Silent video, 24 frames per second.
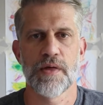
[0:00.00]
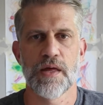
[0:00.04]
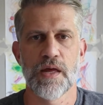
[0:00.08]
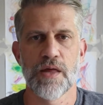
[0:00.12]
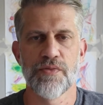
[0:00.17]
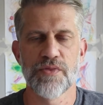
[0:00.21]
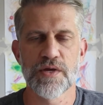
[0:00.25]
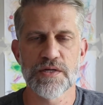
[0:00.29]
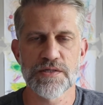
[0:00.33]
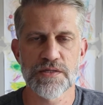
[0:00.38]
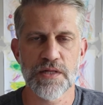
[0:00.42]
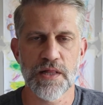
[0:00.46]

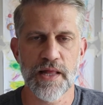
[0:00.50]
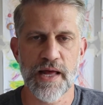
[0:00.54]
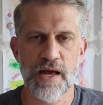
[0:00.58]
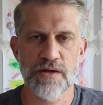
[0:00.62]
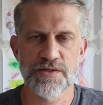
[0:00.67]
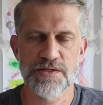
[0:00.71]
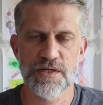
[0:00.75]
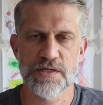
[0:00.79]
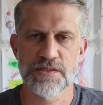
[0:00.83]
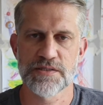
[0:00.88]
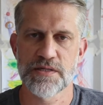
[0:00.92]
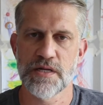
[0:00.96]
And this
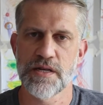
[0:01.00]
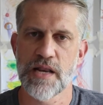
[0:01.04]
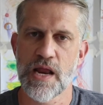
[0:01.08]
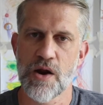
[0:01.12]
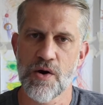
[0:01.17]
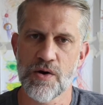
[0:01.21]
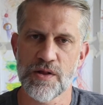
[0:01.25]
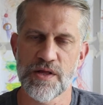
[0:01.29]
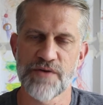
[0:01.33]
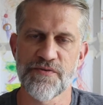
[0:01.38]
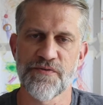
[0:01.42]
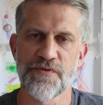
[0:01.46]
allows us to
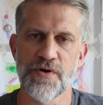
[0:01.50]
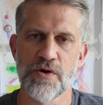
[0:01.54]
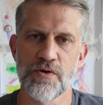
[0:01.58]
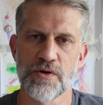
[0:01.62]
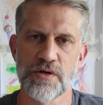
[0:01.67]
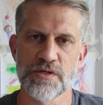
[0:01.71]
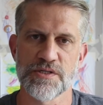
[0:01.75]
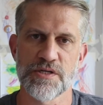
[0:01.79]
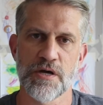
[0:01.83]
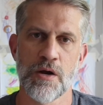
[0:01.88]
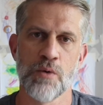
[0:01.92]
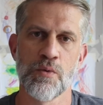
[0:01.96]
narrowly
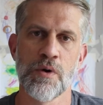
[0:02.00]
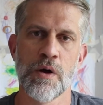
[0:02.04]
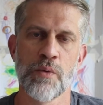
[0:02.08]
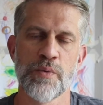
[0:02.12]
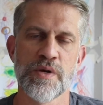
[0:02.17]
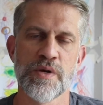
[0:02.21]
focus on what we